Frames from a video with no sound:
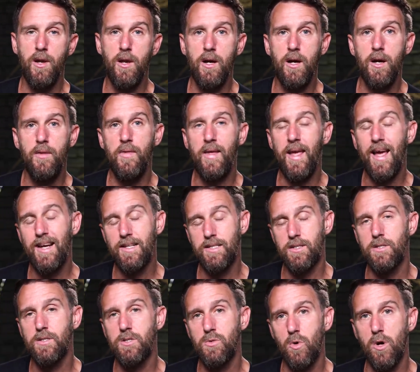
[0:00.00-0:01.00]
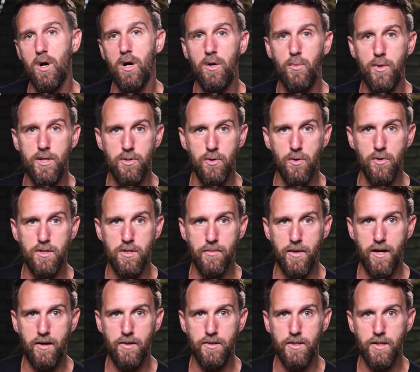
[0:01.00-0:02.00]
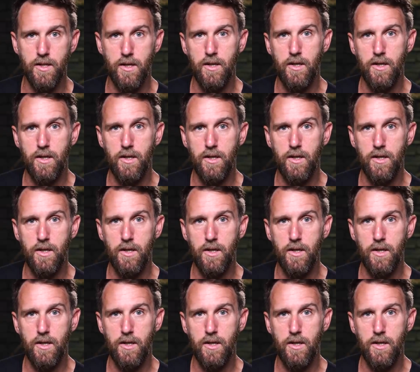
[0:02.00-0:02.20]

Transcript: learn the essence work we talked about,